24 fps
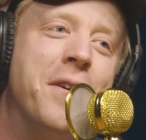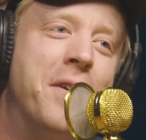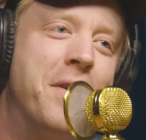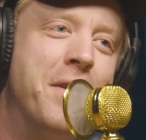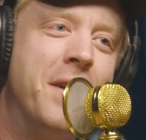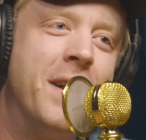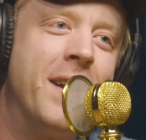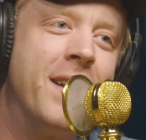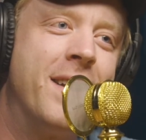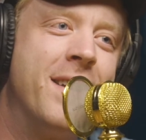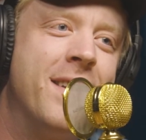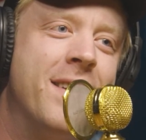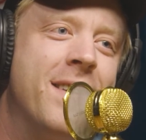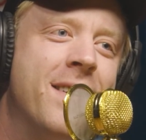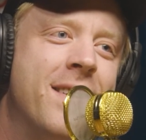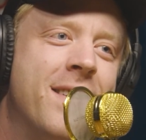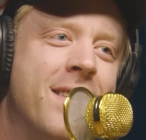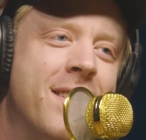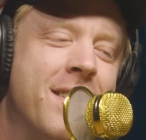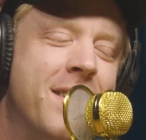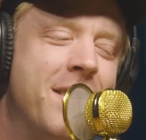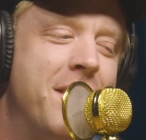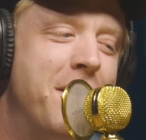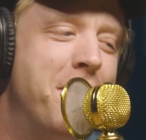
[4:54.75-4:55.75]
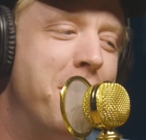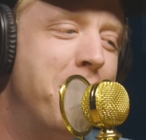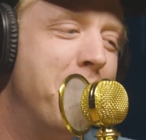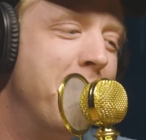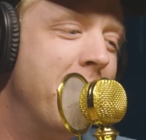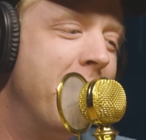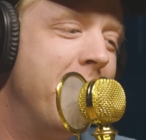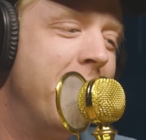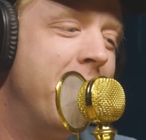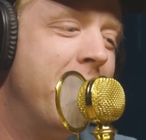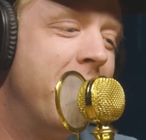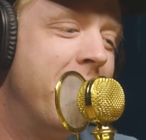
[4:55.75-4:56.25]
quick, do you
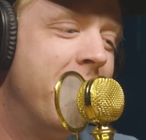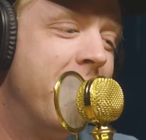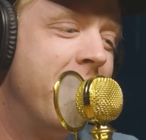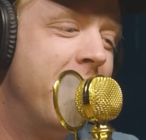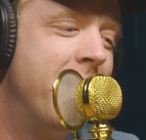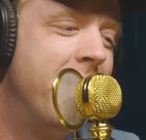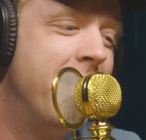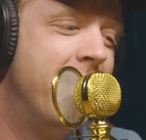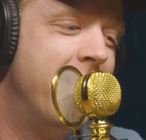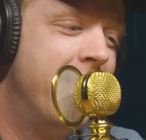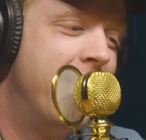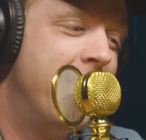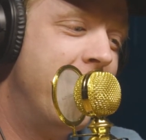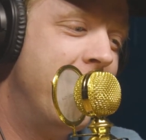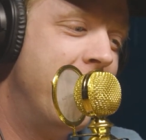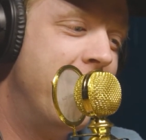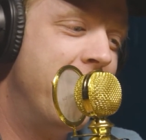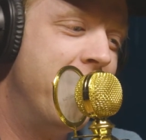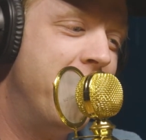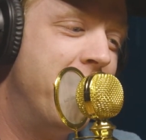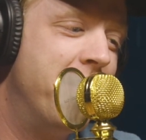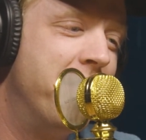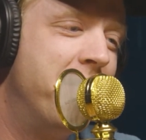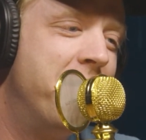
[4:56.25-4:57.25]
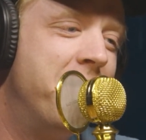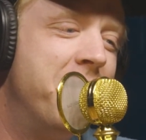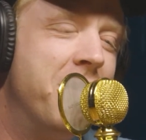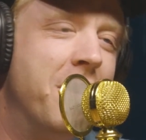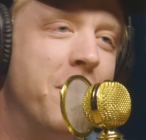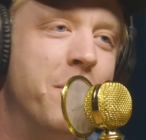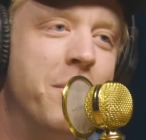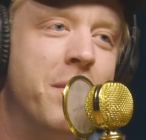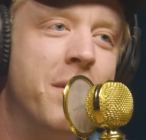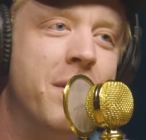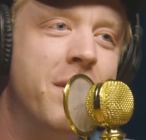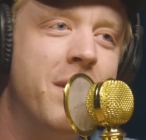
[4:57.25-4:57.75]
think there's
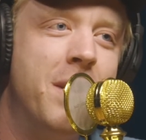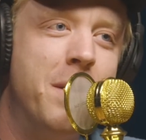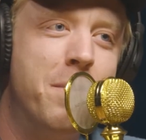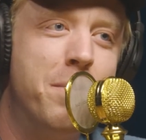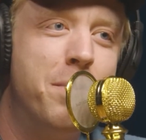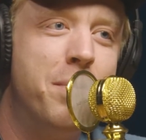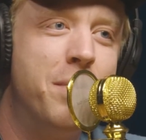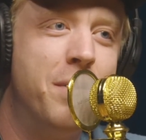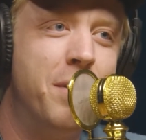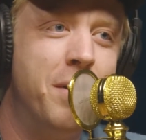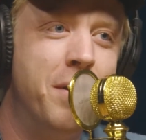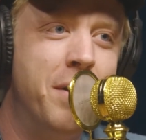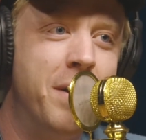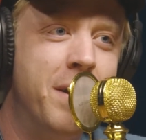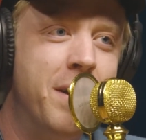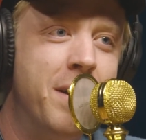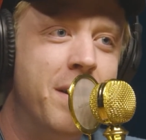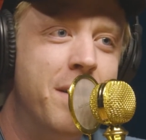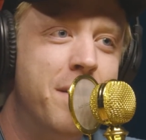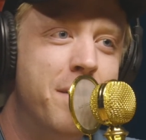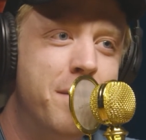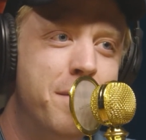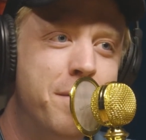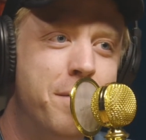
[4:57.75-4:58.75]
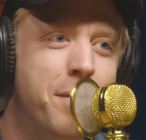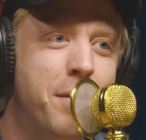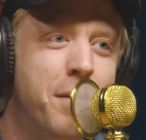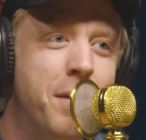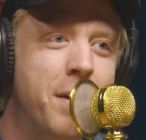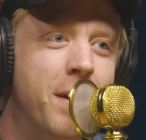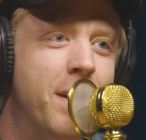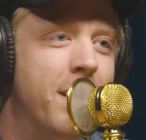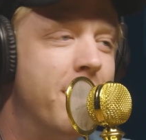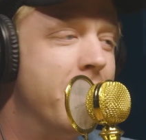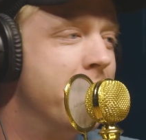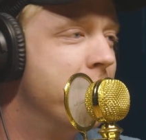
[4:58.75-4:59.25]
someone employed
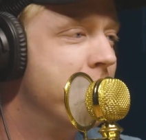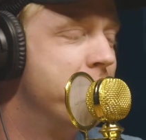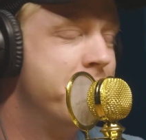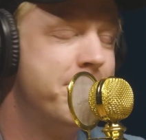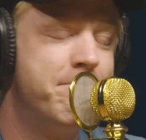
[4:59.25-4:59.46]
for